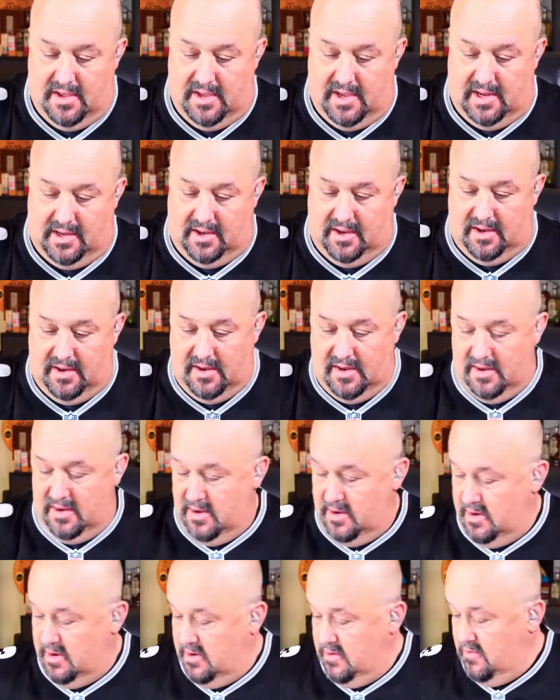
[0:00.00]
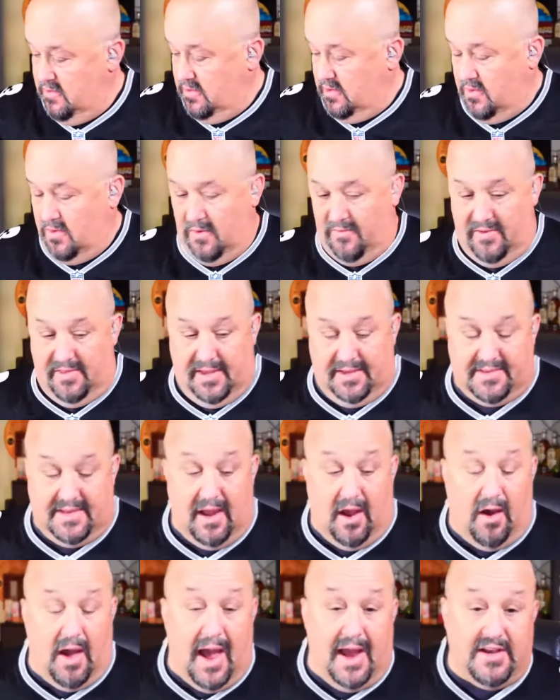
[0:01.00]
And we'll go over this.
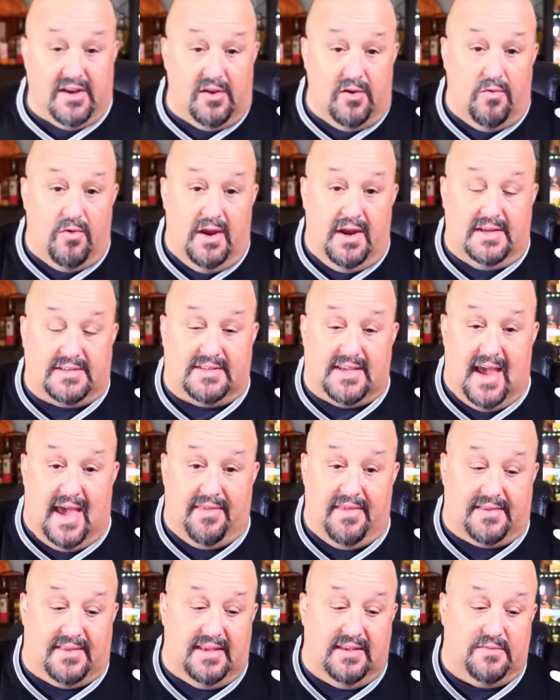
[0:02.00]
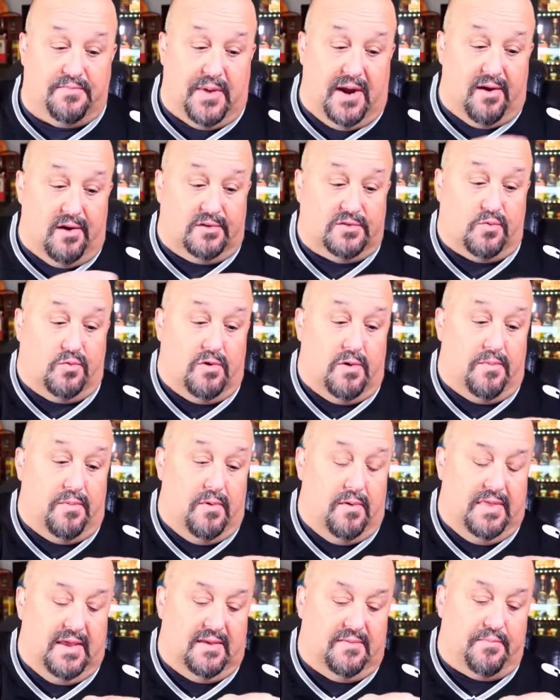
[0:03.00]
Now, I do want to say that these bottles
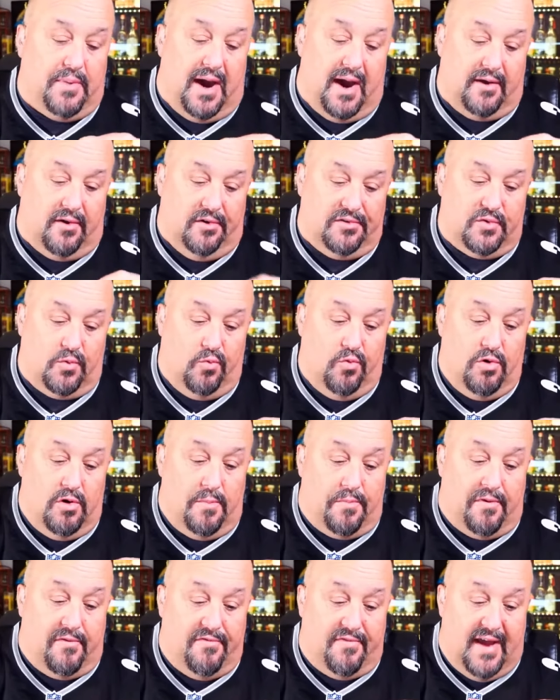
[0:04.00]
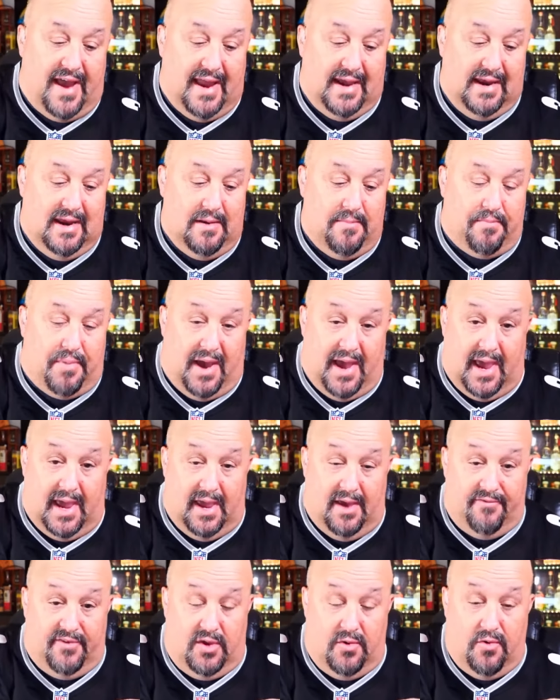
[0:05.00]
were provided by
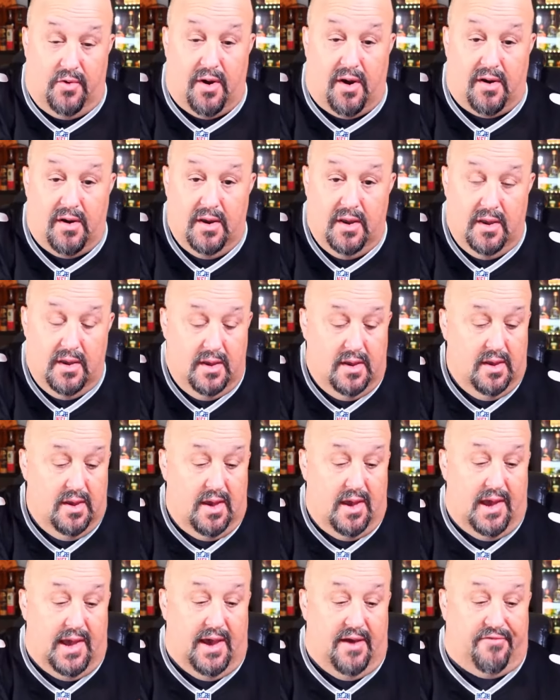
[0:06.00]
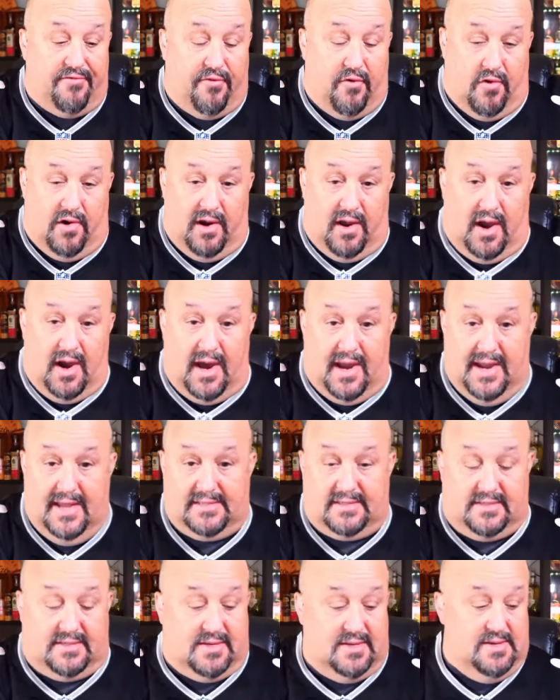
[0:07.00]
a viewer for an
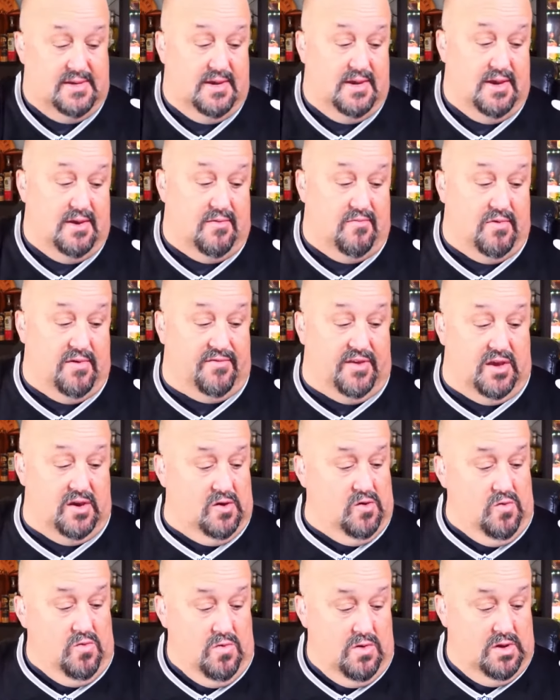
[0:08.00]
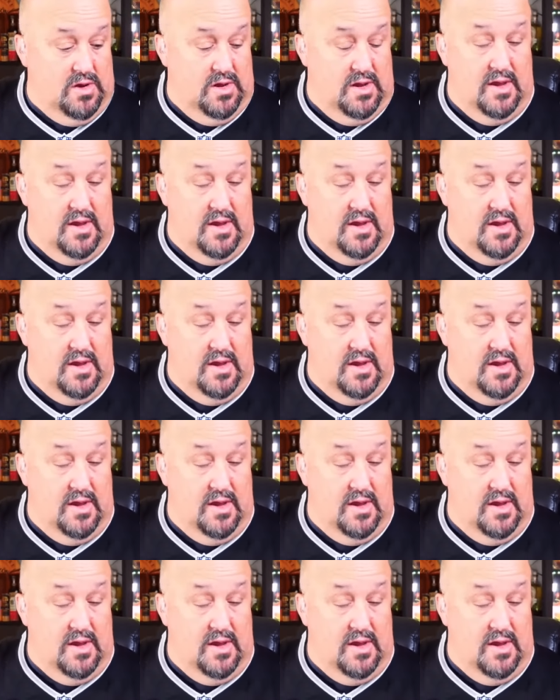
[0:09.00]
honest review.